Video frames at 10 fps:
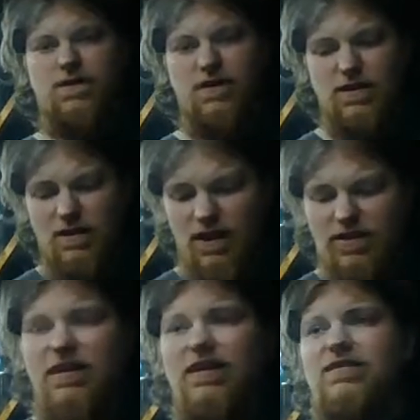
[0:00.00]
in the
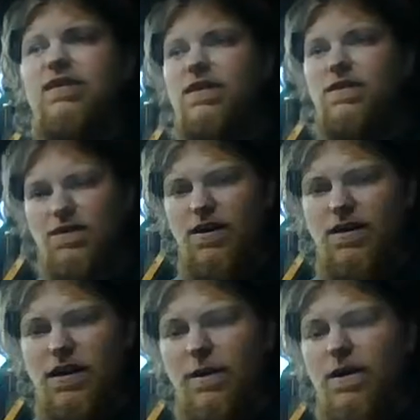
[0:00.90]
United States, right
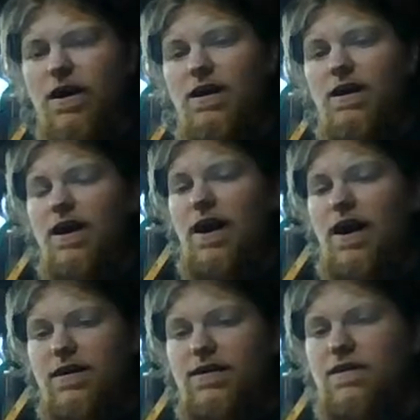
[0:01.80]
now,
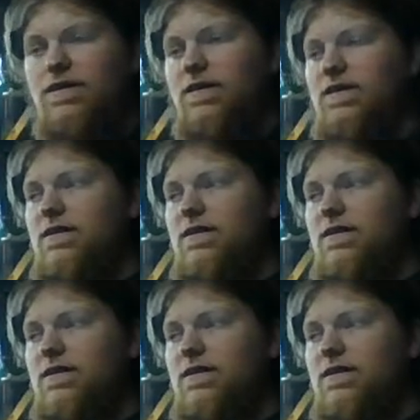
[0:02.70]
I can